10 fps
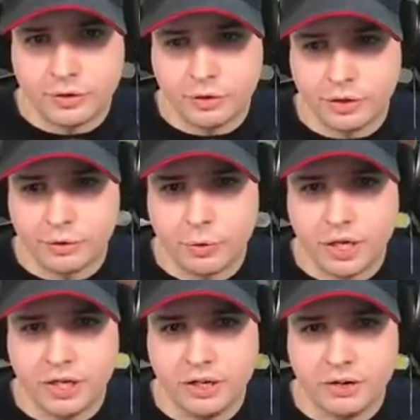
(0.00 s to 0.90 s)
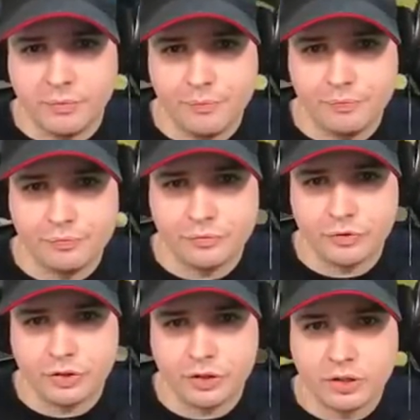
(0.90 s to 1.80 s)
Going away here.
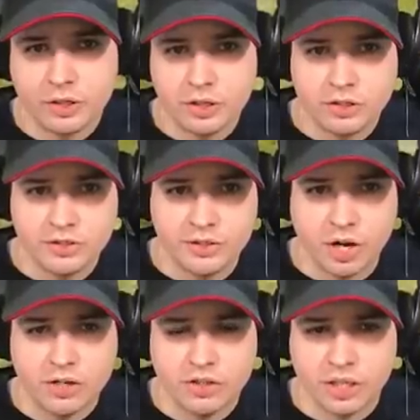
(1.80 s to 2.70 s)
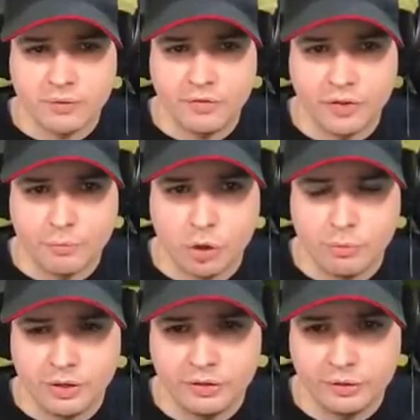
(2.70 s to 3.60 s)
Just dodging him for the
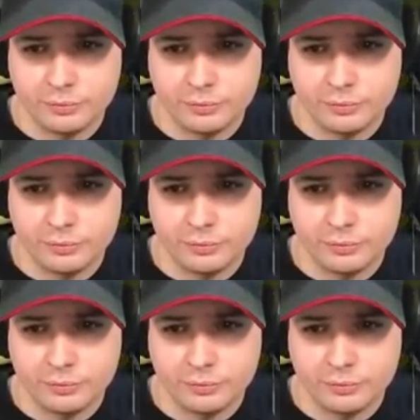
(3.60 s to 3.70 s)
moment.